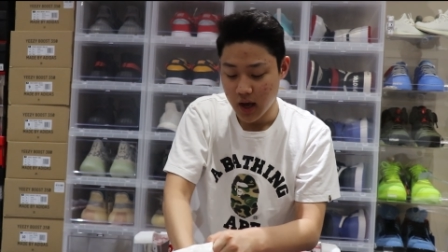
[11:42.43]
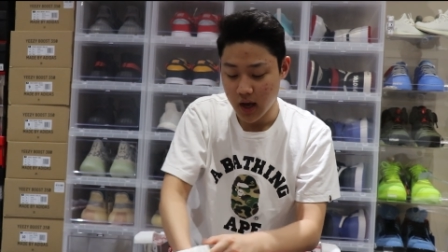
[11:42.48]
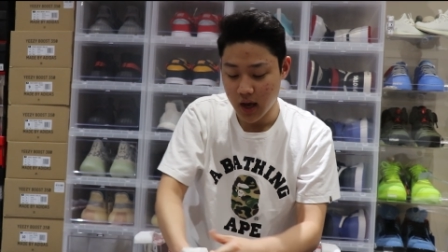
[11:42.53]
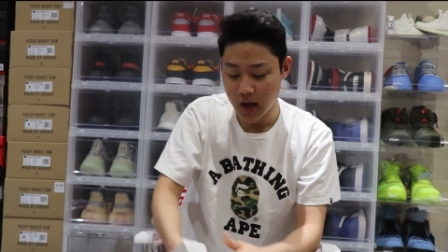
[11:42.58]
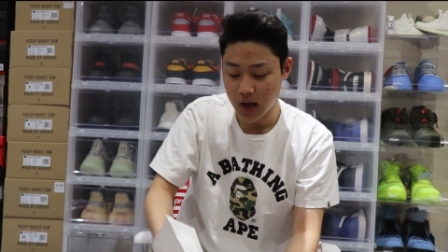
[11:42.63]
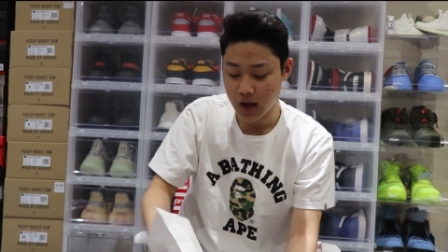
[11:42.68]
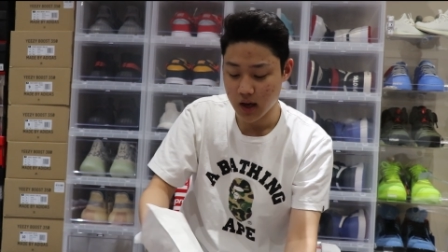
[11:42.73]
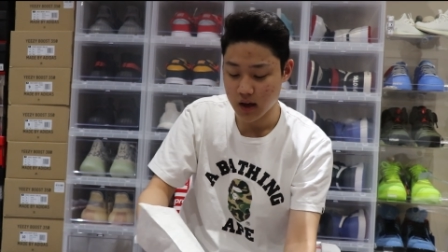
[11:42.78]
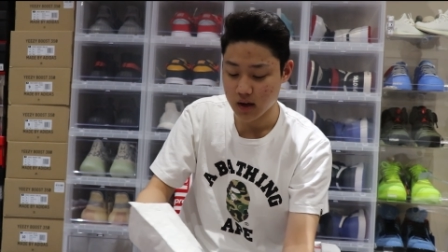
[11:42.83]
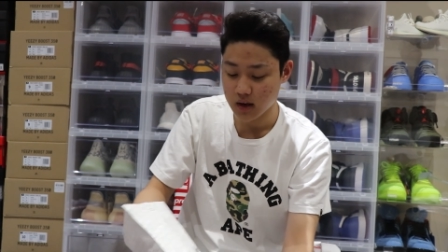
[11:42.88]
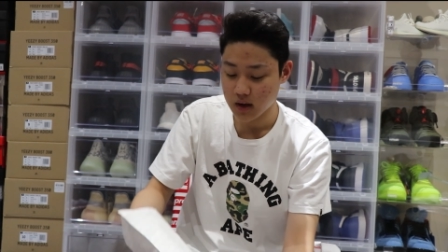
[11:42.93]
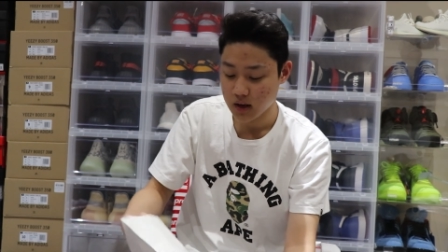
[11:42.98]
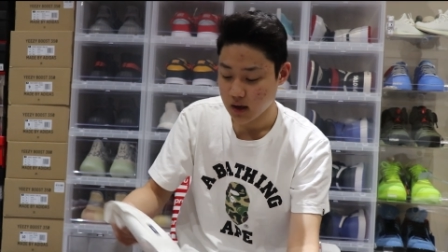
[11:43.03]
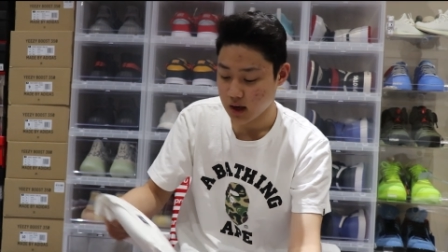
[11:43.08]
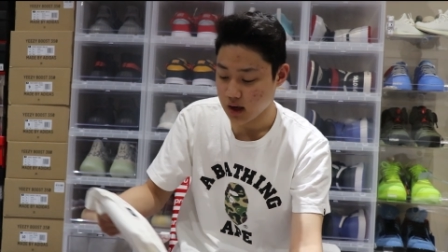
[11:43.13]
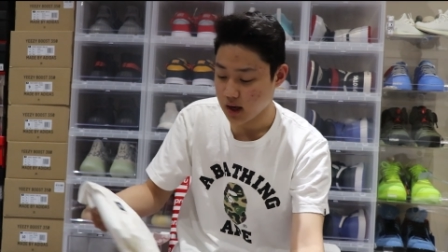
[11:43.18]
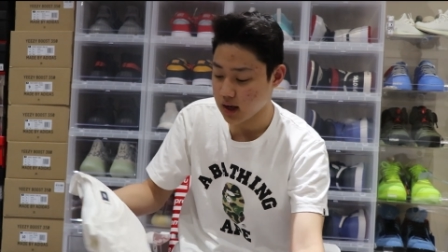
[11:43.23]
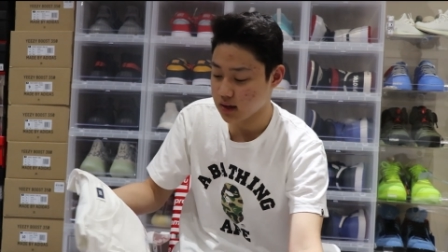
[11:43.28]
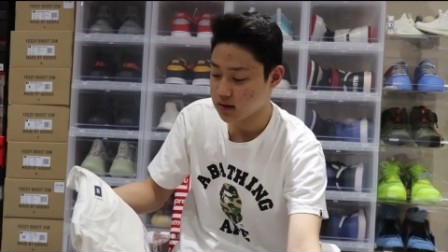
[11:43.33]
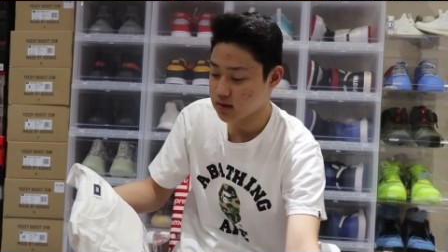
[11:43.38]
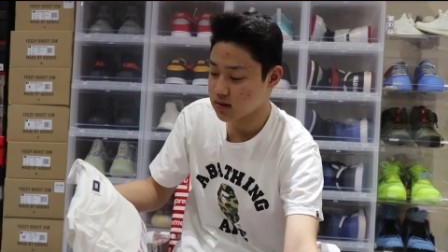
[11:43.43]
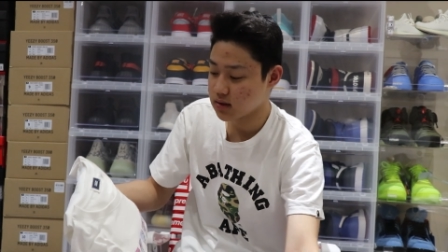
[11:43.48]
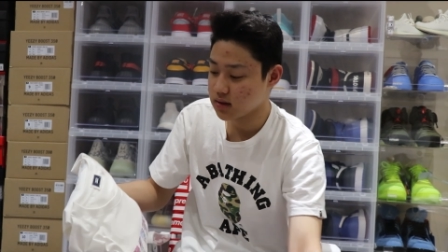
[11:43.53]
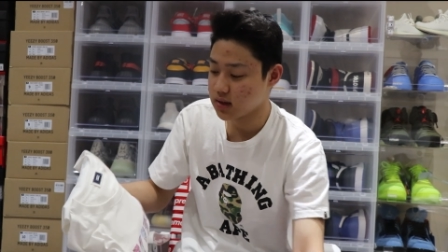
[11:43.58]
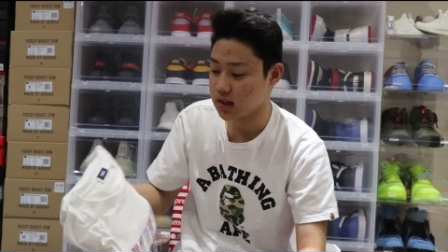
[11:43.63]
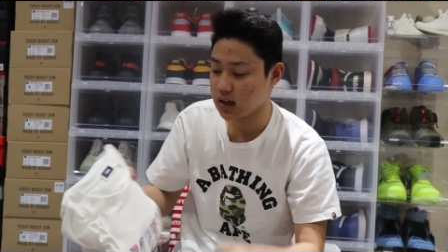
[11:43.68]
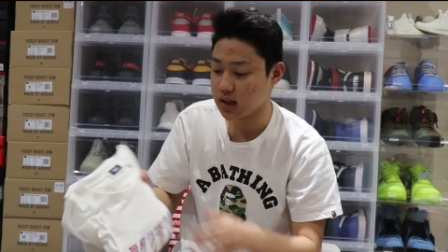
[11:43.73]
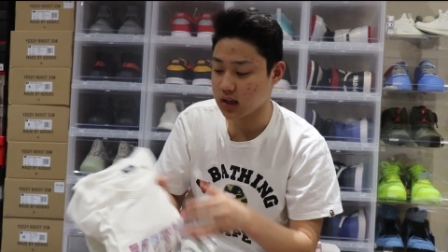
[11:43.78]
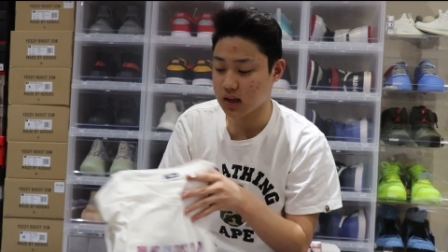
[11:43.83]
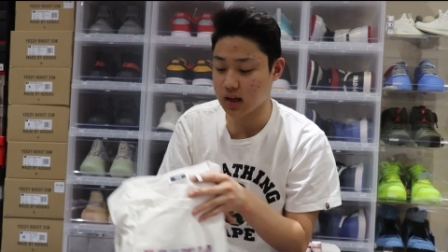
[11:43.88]
and it's
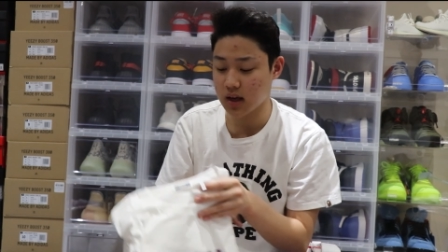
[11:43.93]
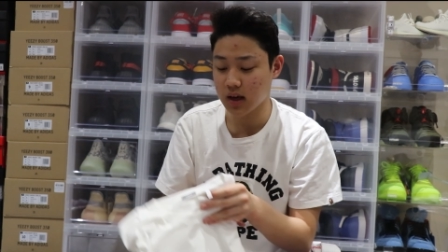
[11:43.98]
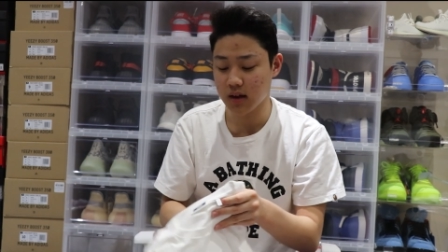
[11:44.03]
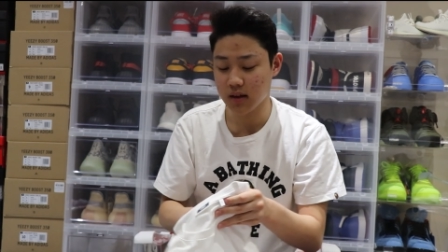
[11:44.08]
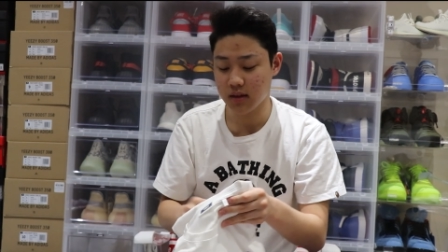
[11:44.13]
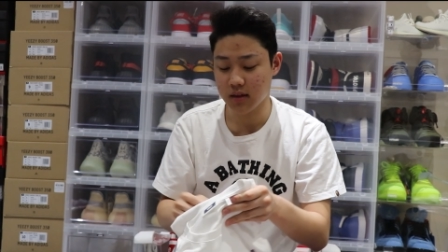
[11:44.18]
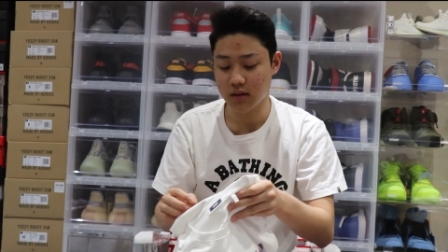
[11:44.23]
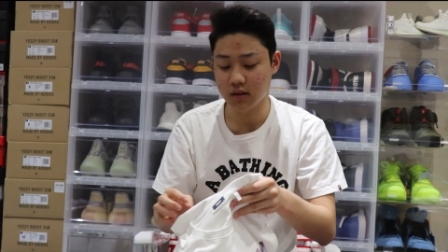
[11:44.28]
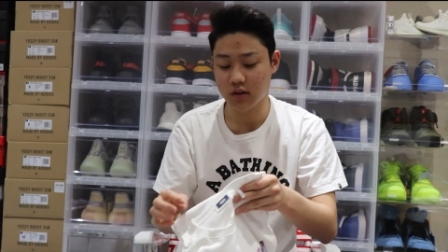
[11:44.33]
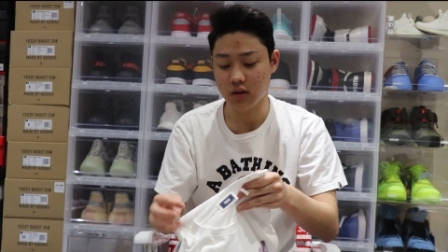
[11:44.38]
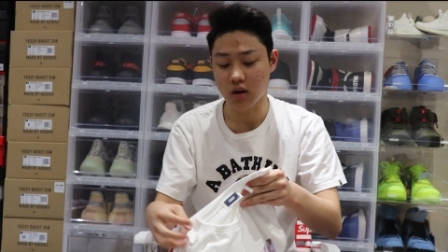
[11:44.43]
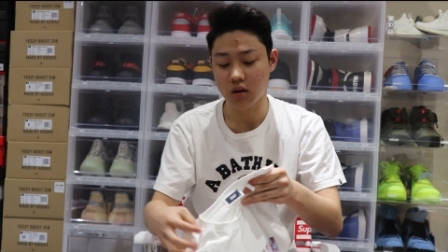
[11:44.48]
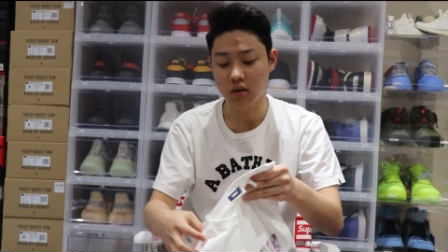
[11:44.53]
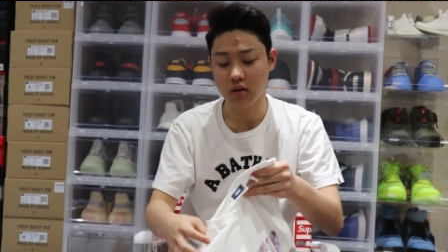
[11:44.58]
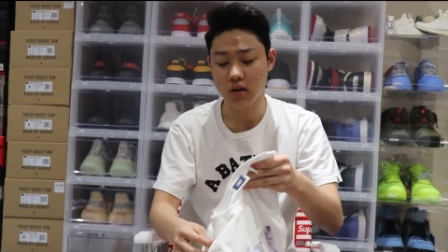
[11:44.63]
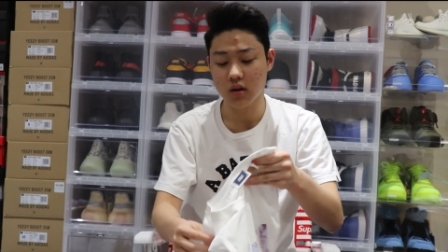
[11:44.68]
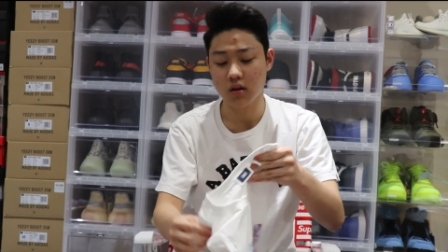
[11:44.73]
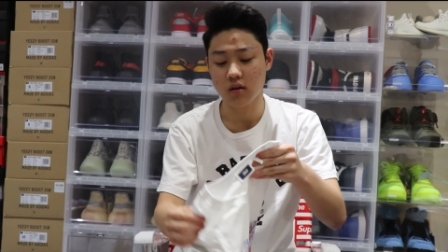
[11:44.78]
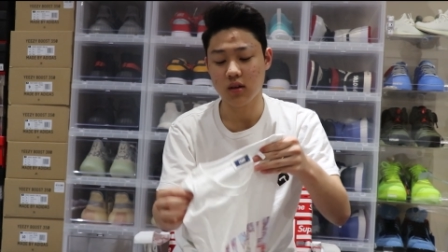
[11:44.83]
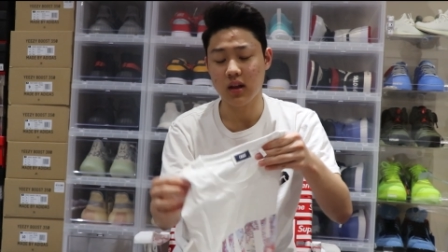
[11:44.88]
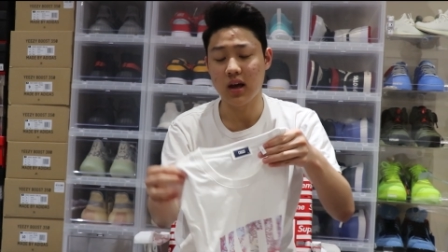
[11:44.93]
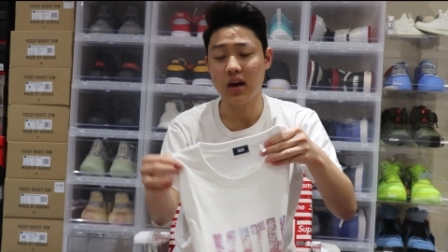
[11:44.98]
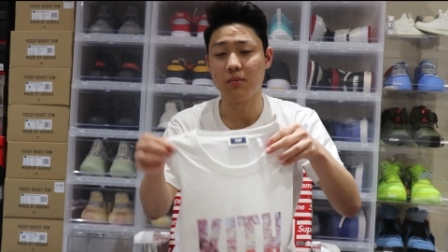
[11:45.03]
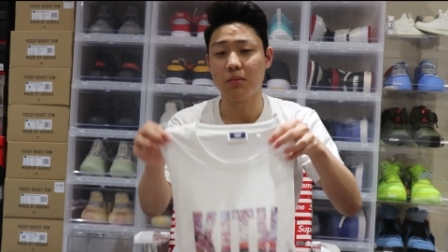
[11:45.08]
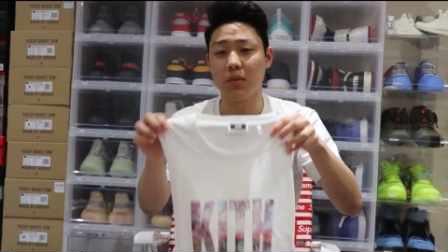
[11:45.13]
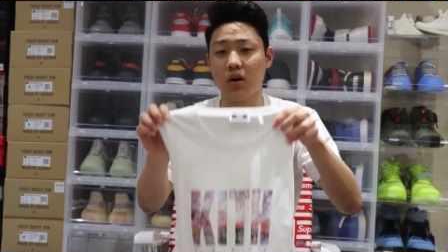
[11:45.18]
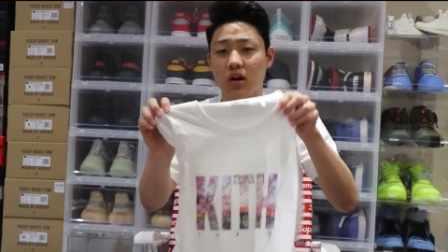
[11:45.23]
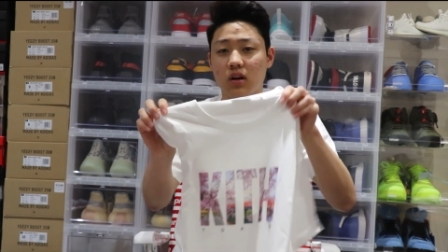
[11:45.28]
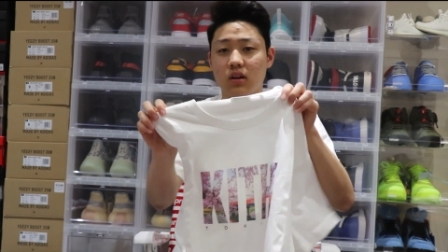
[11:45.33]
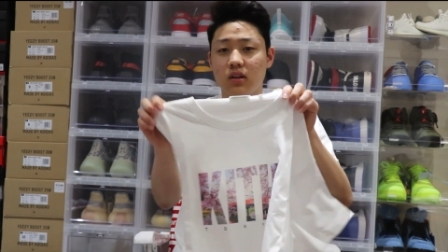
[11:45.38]
the Kith Tokyo
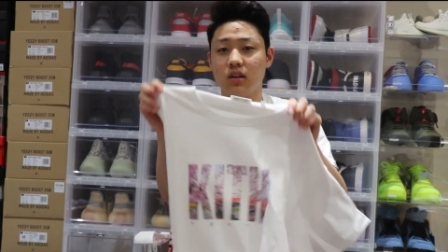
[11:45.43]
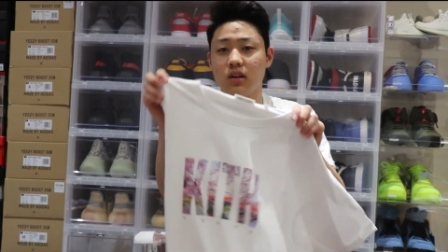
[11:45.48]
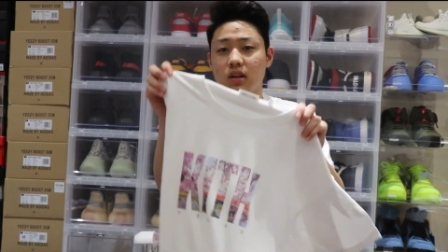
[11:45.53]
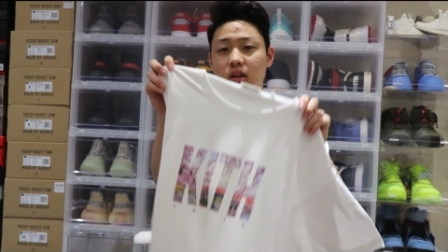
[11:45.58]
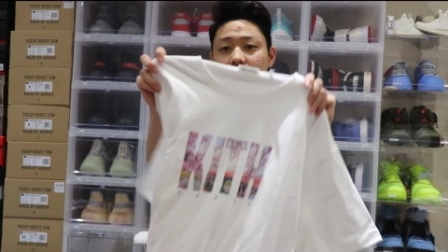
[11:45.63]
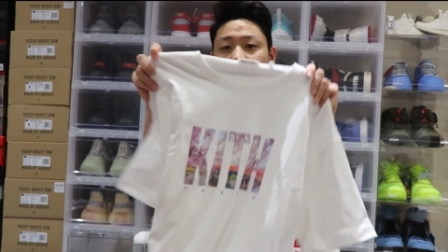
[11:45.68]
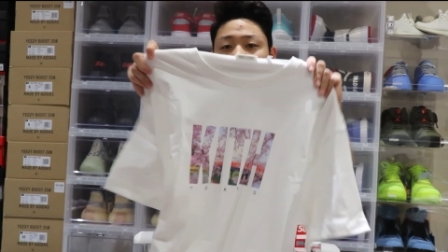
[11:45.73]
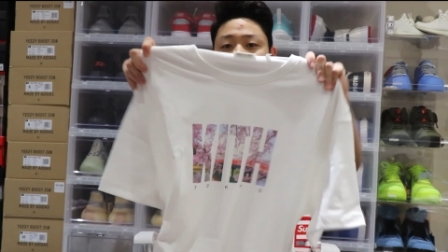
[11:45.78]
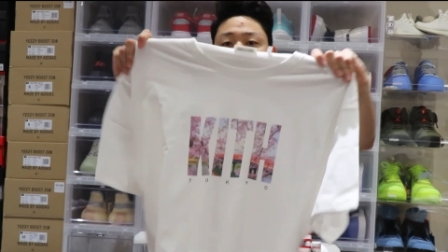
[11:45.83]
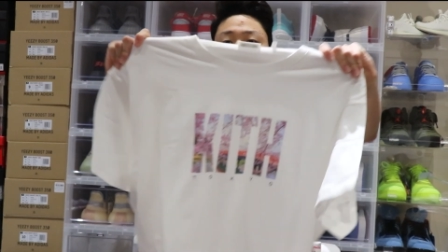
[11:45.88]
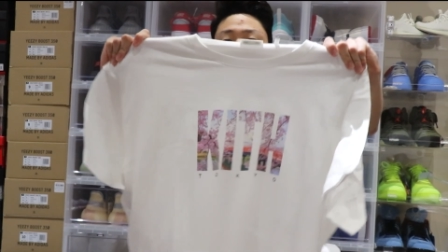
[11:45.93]
Landmark tee